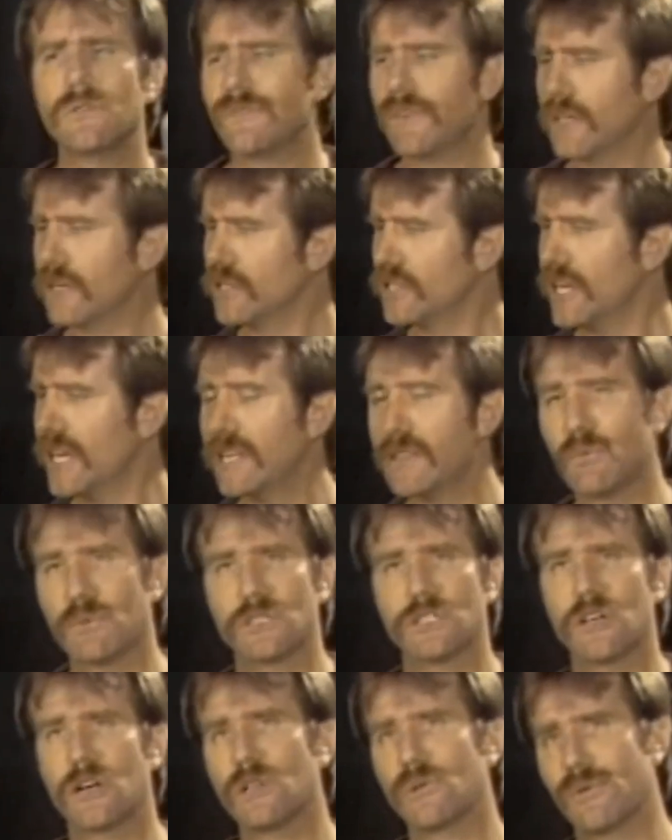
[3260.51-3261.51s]
if you understand
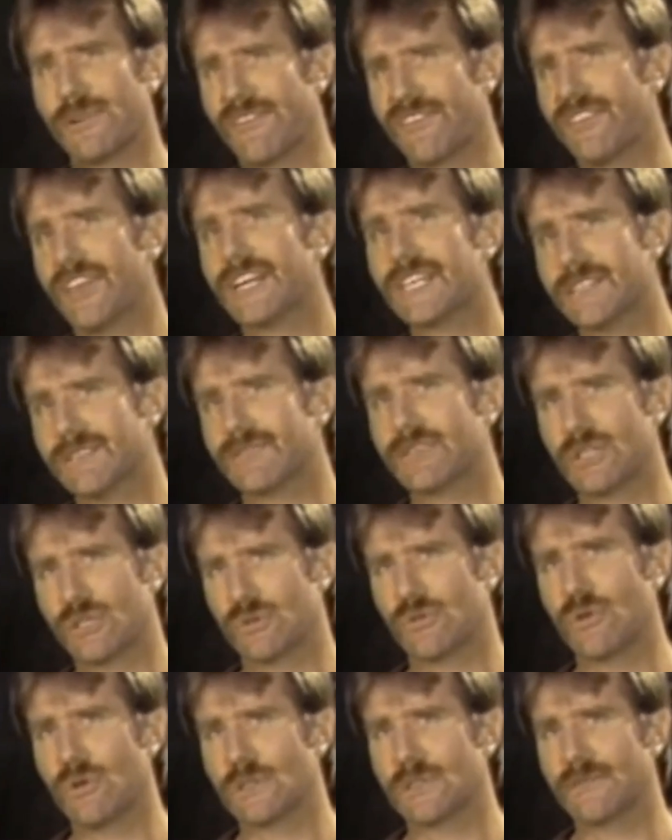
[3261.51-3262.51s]
what's called the reflective
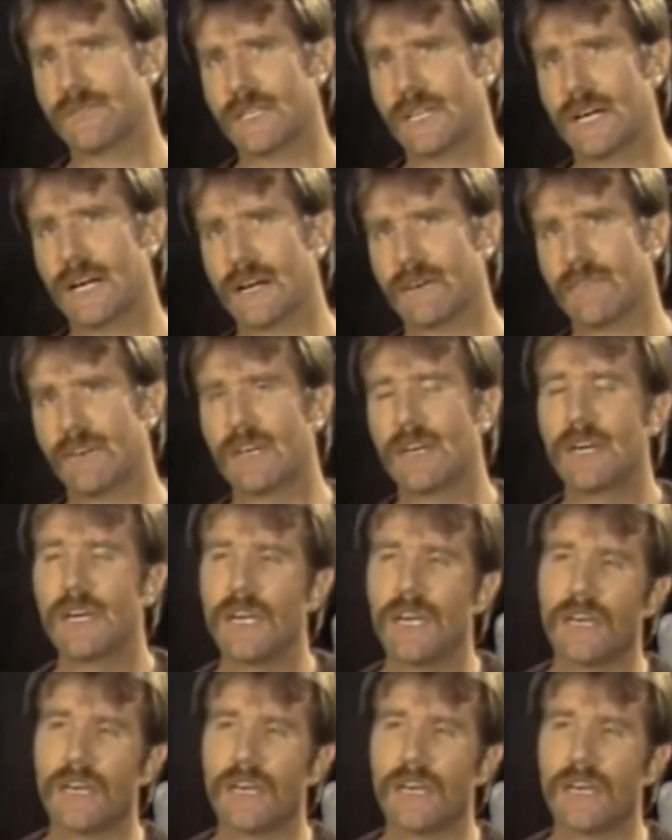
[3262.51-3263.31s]
controls of photography,